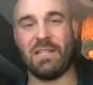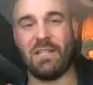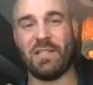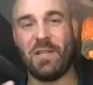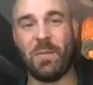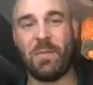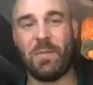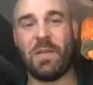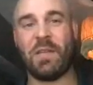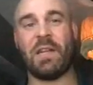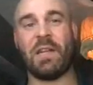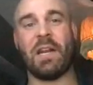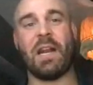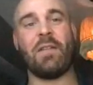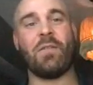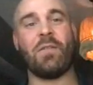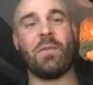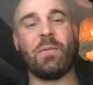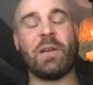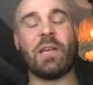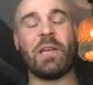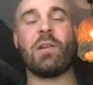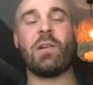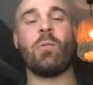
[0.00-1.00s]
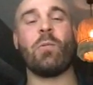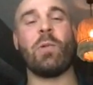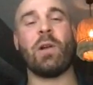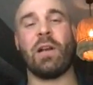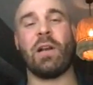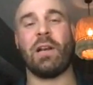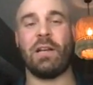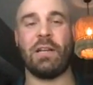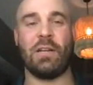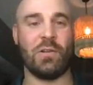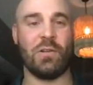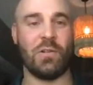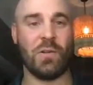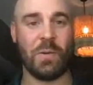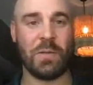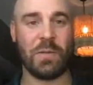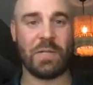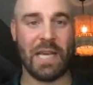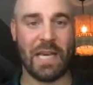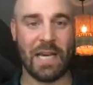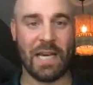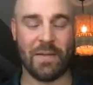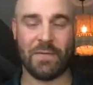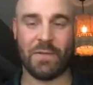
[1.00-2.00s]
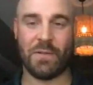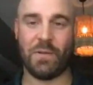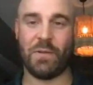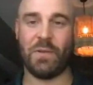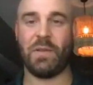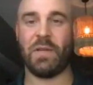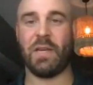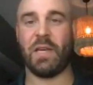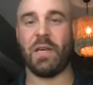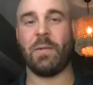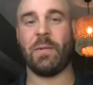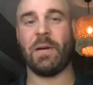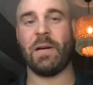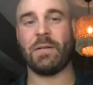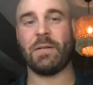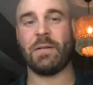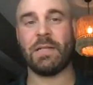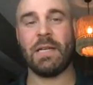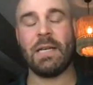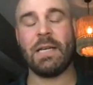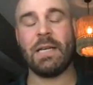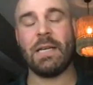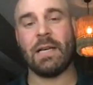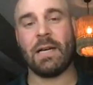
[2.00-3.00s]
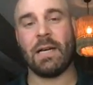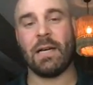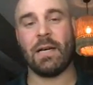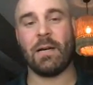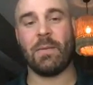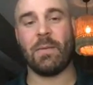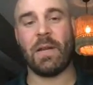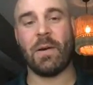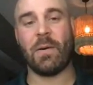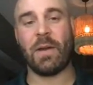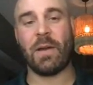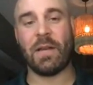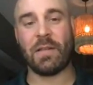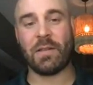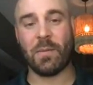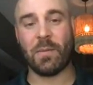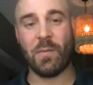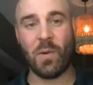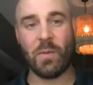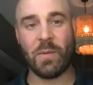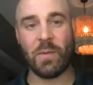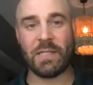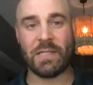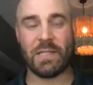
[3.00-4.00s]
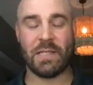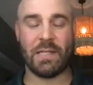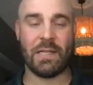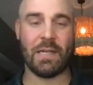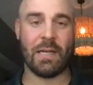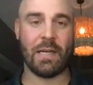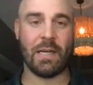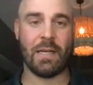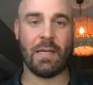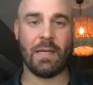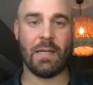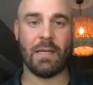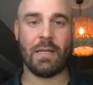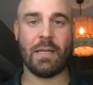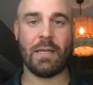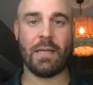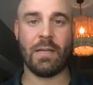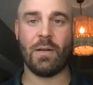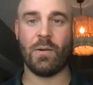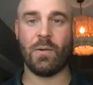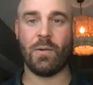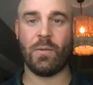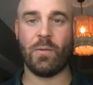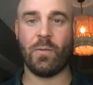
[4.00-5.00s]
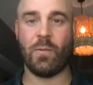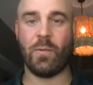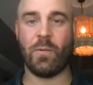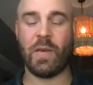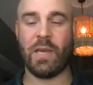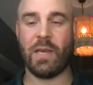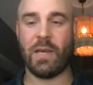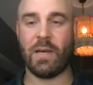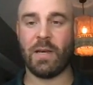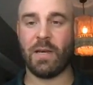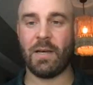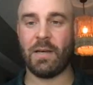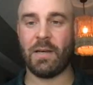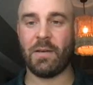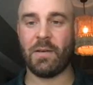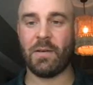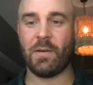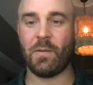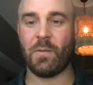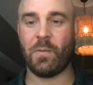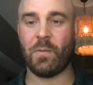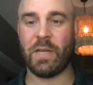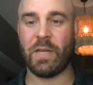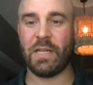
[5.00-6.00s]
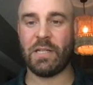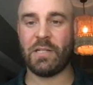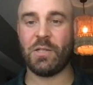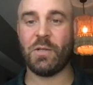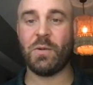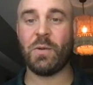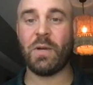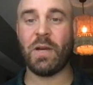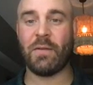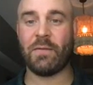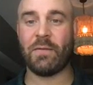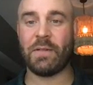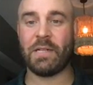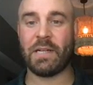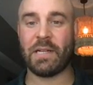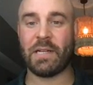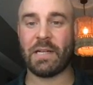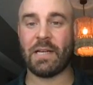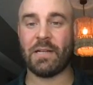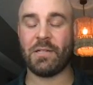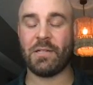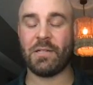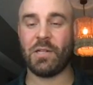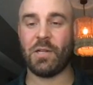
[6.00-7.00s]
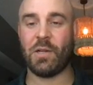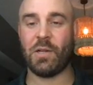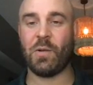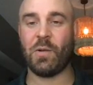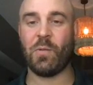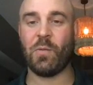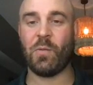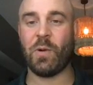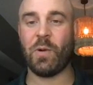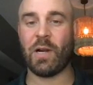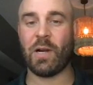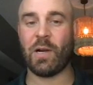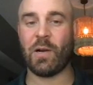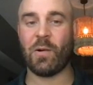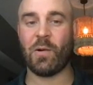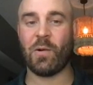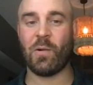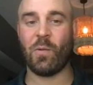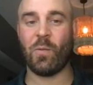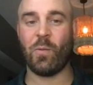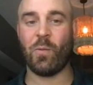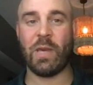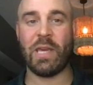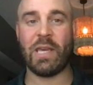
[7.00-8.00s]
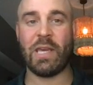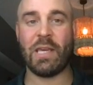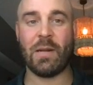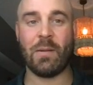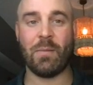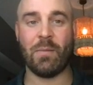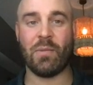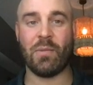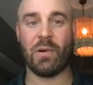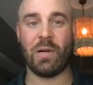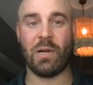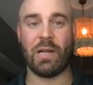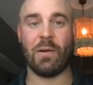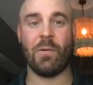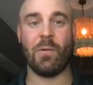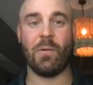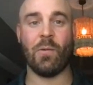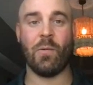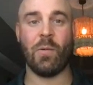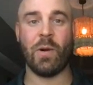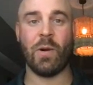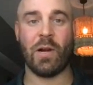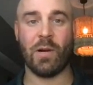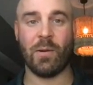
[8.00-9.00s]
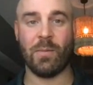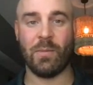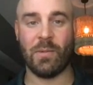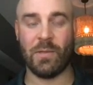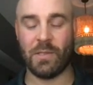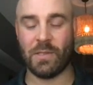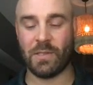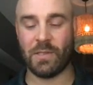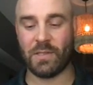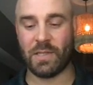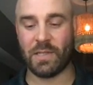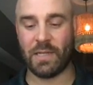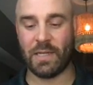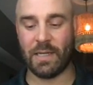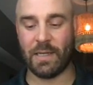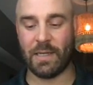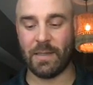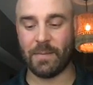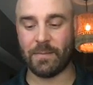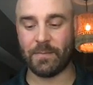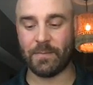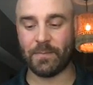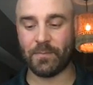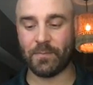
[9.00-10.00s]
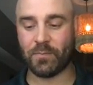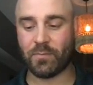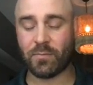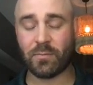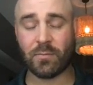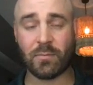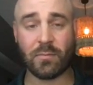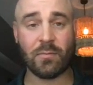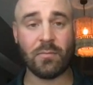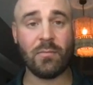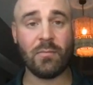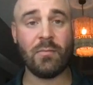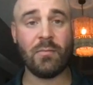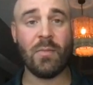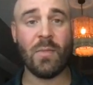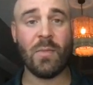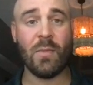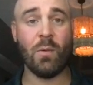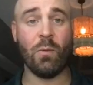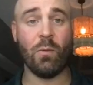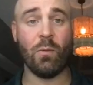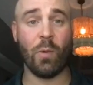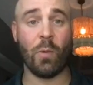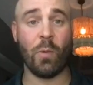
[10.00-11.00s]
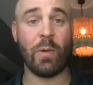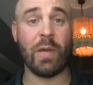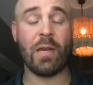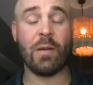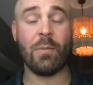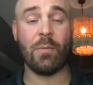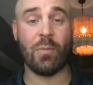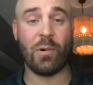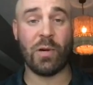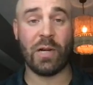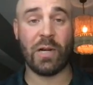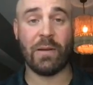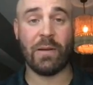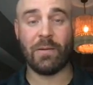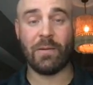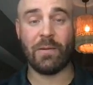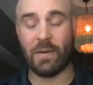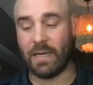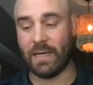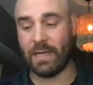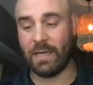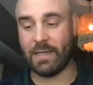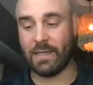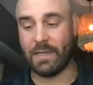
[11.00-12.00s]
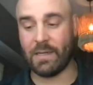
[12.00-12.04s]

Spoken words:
something that everybody could wear and you don't have to think about. Now, at the moment, we do have the technology where we can bring wearables, where we can bring